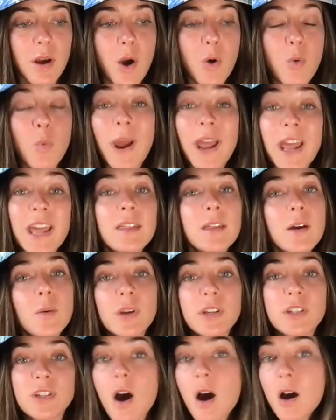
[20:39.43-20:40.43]
a way that
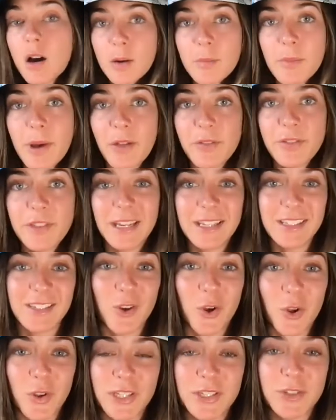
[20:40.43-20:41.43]
we talk about things
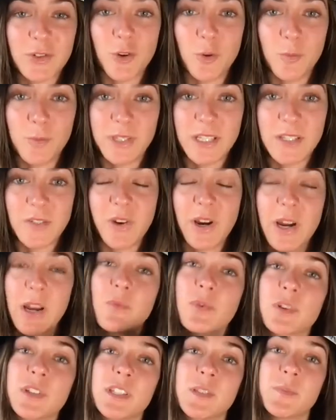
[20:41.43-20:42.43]
in all these groups that's
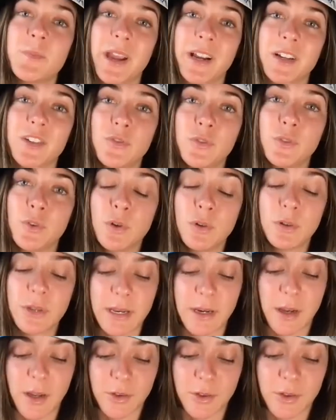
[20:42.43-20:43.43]
very respectful
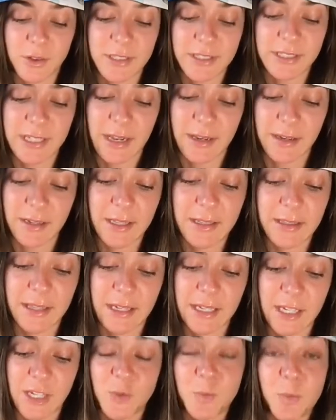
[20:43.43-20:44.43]
and understanding
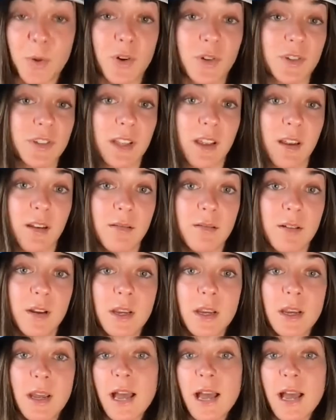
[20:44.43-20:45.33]
that each person